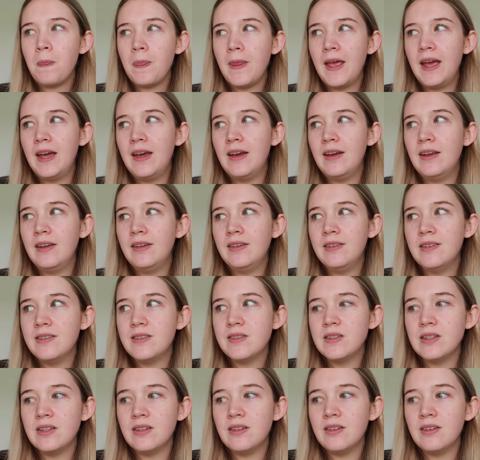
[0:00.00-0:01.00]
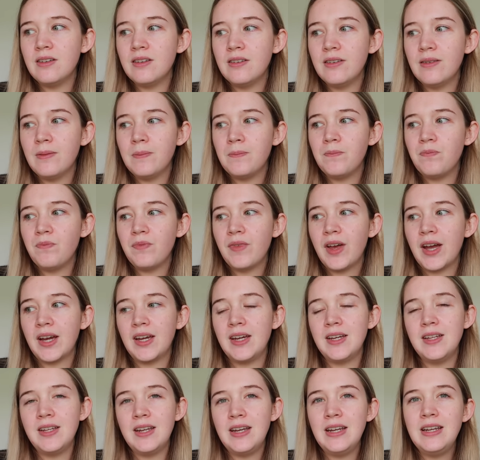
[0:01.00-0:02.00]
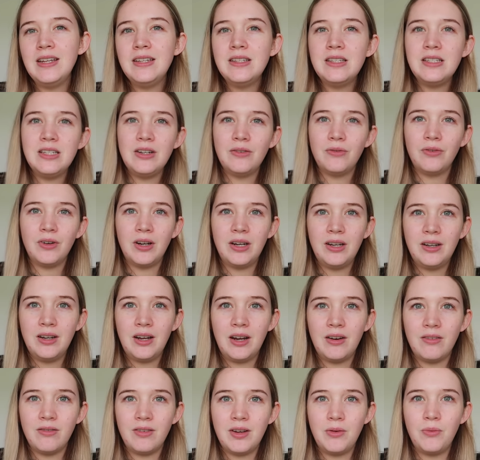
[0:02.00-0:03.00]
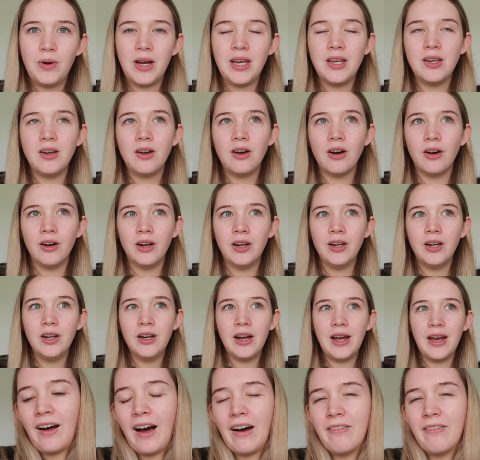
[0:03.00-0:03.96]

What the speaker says: and like it is different everywhere you go.